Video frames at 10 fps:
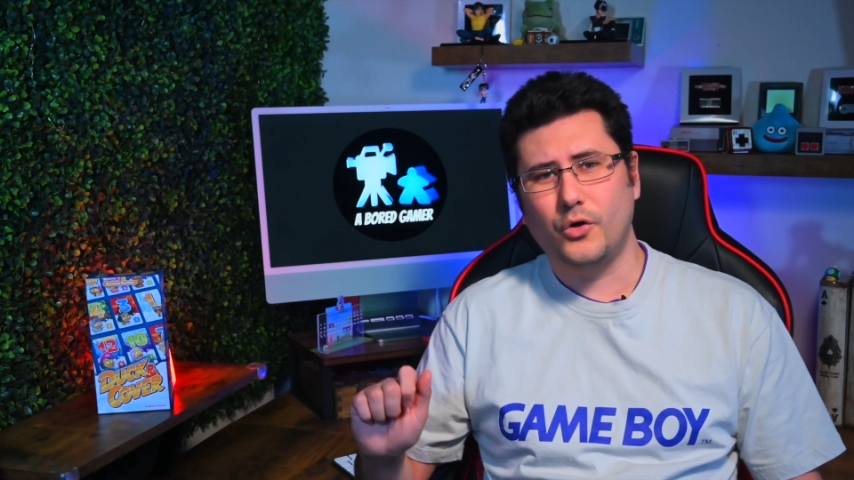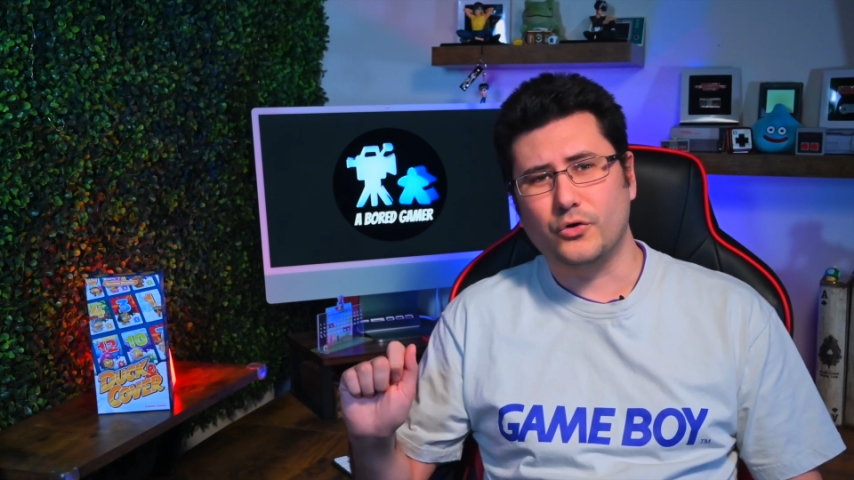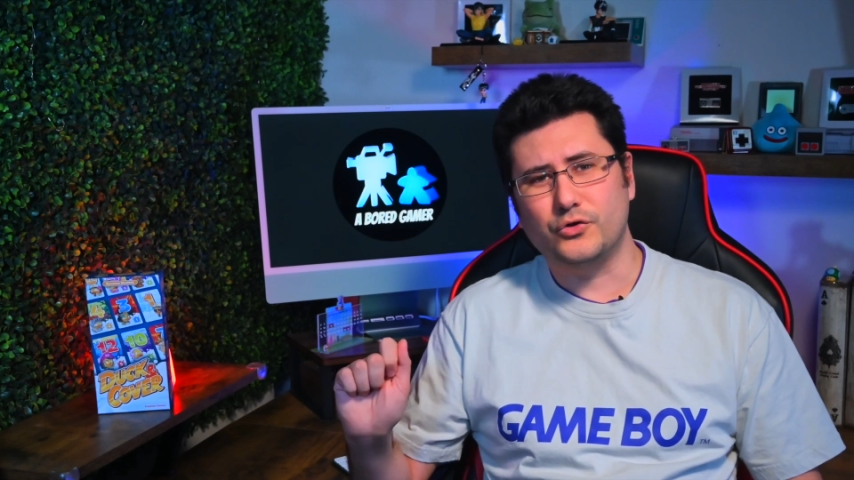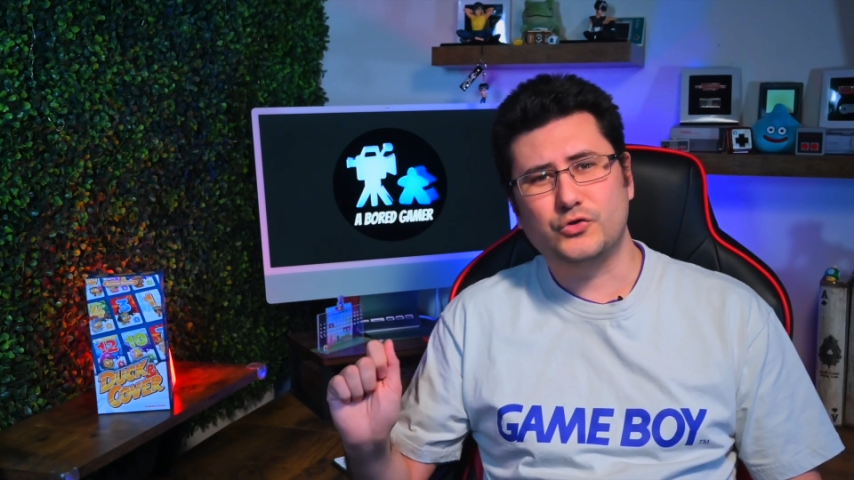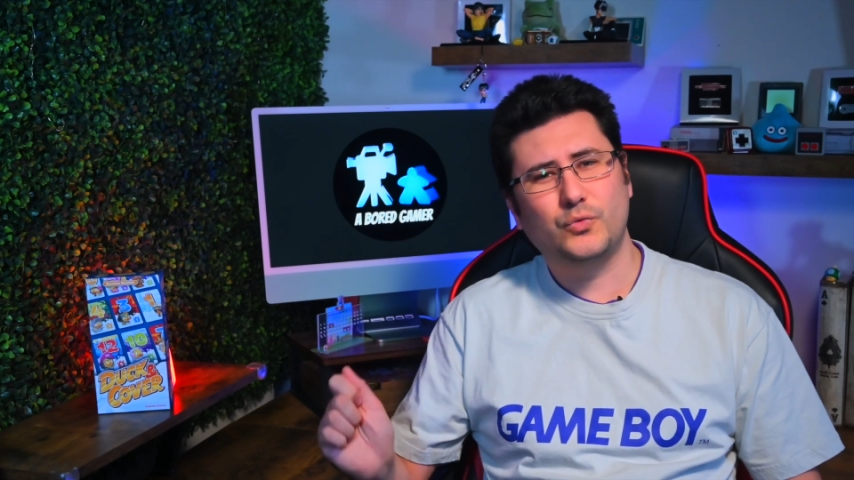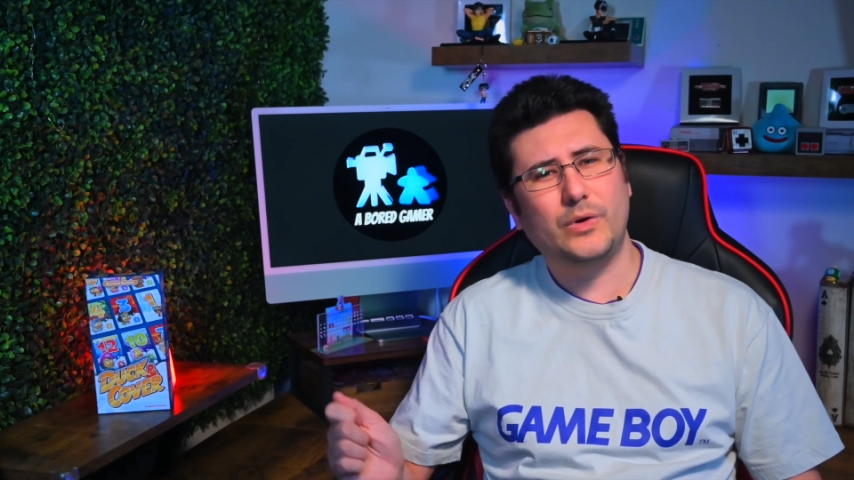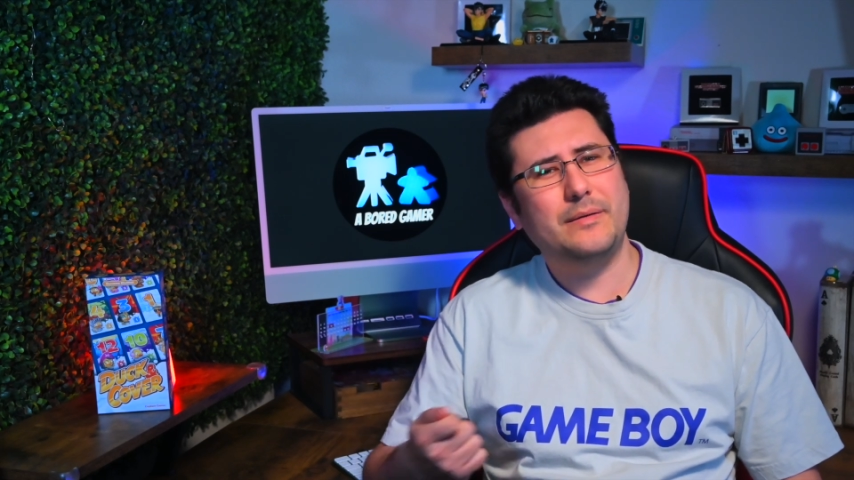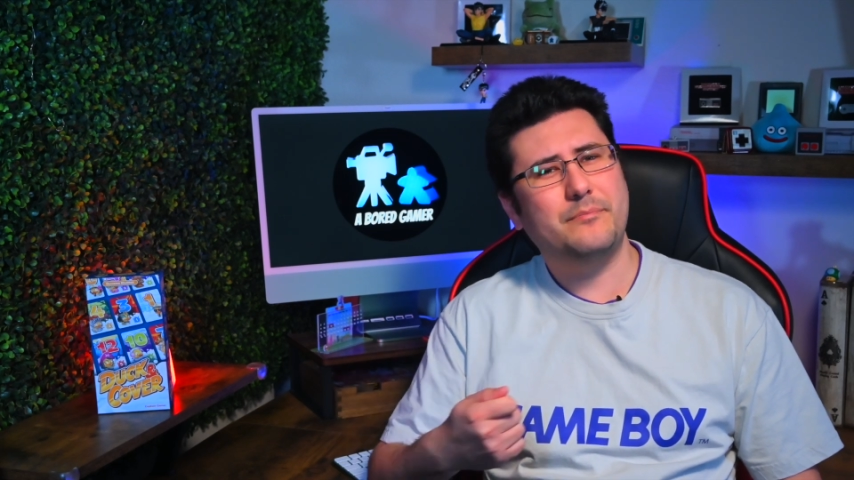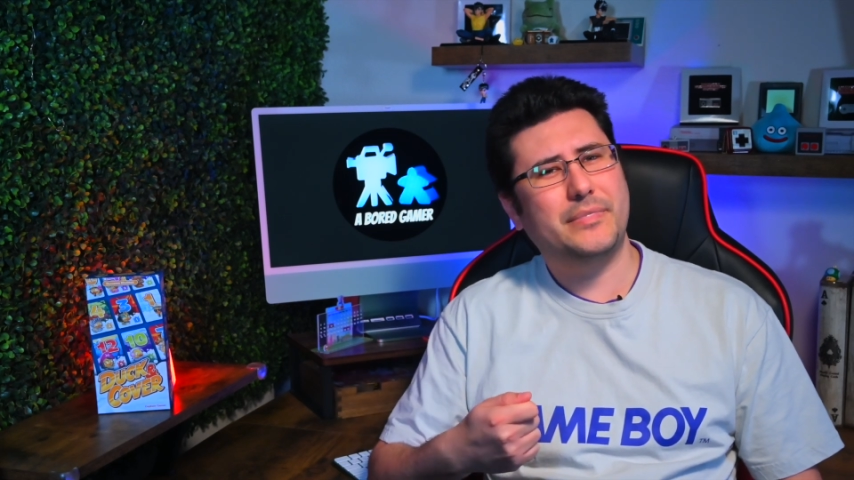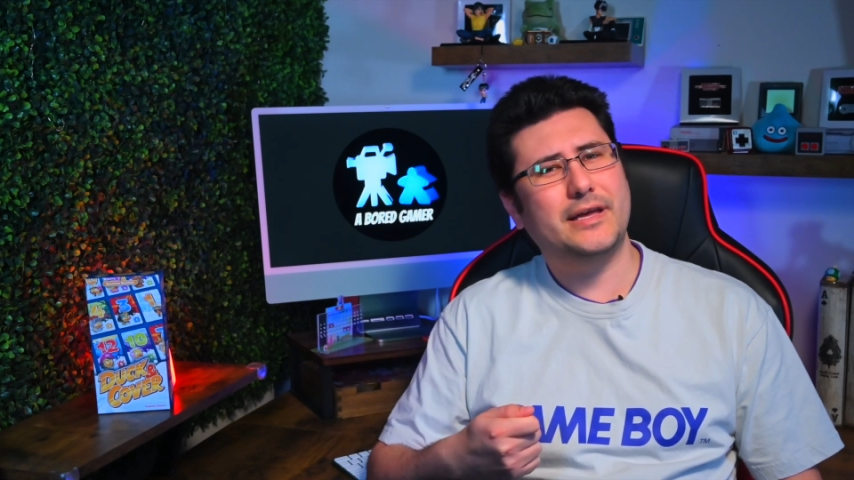or
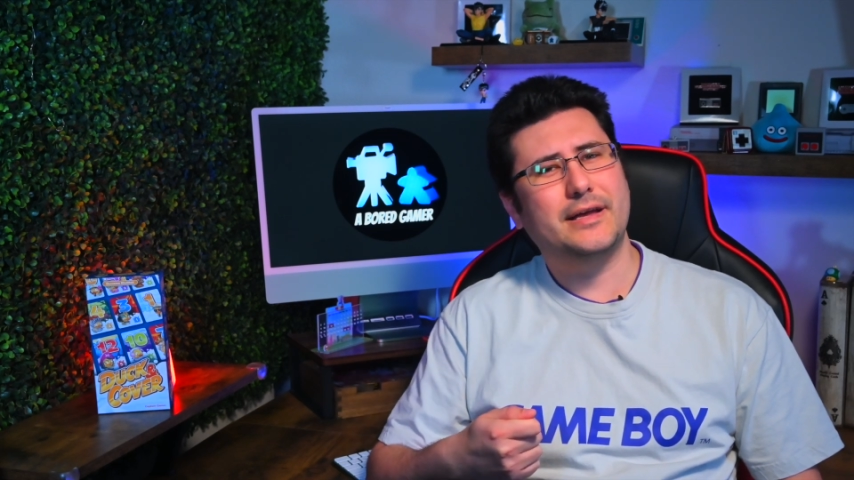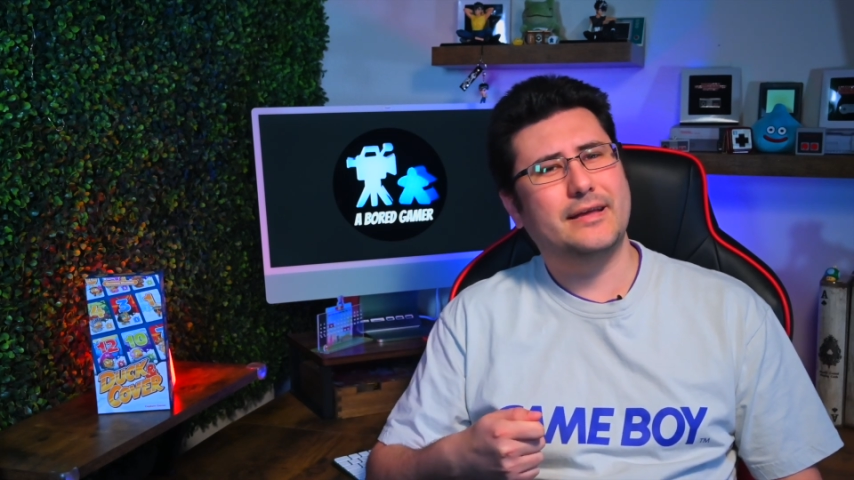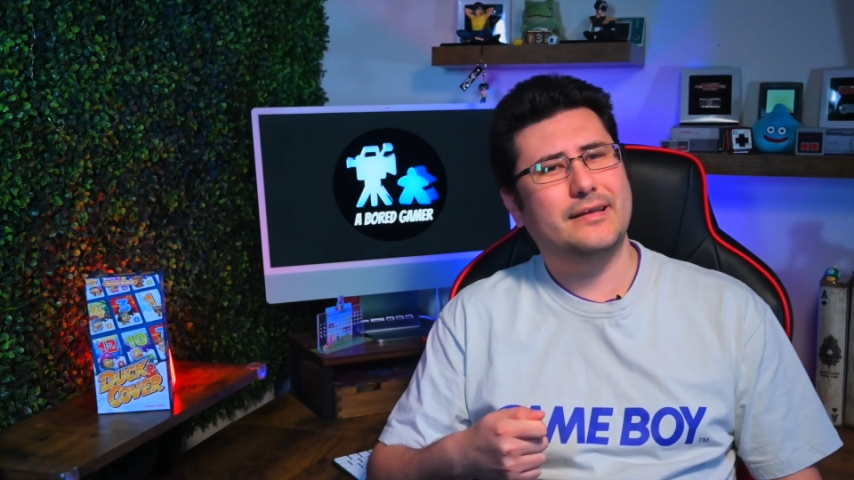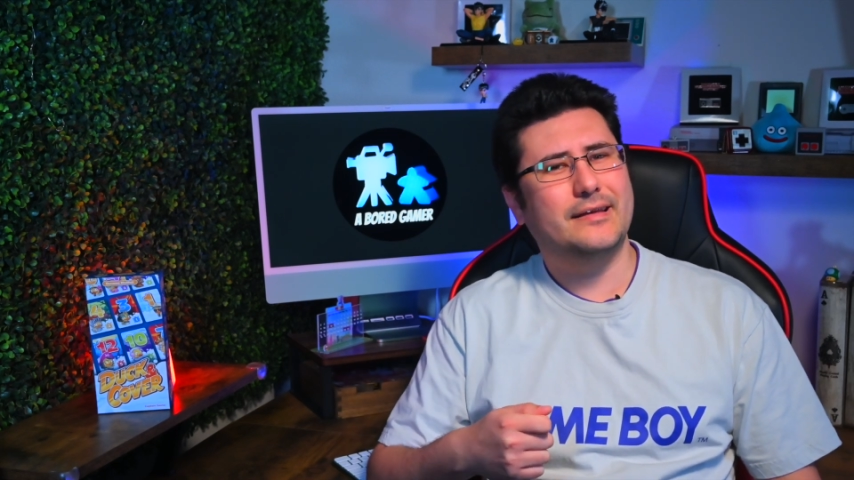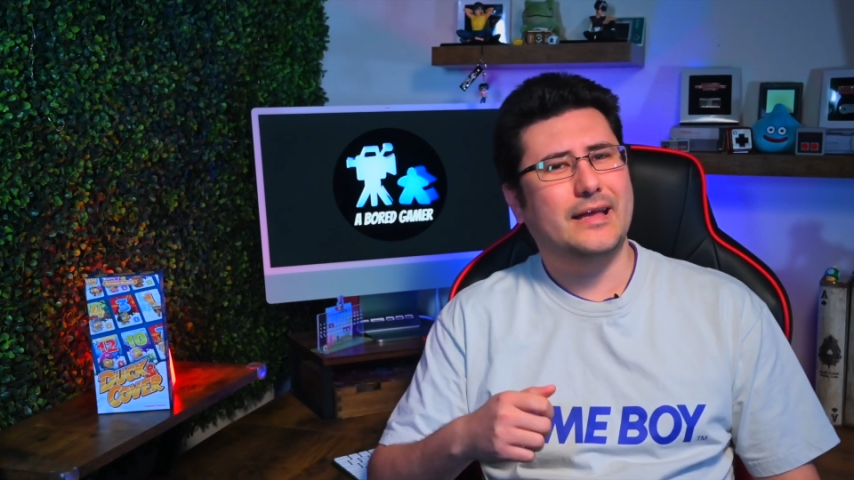swing big